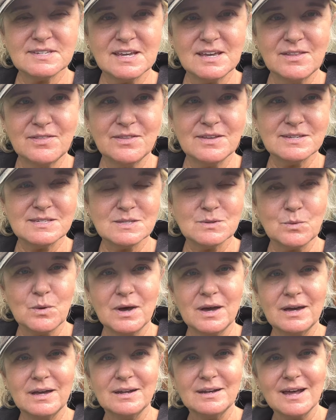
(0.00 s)
in this
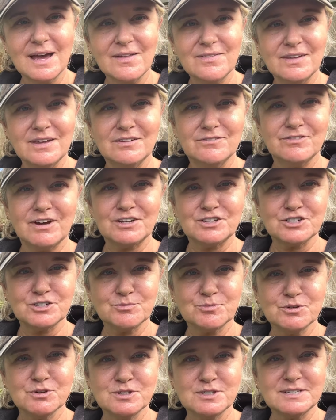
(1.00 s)
one, and then
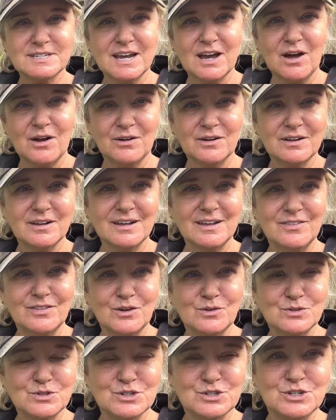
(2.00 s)
vegetables down in
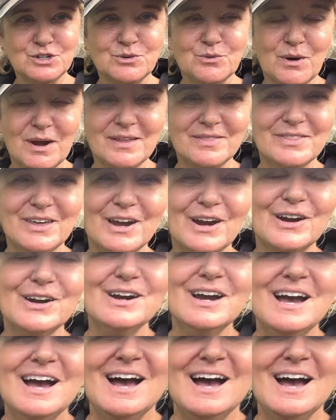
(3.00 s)
those two right there.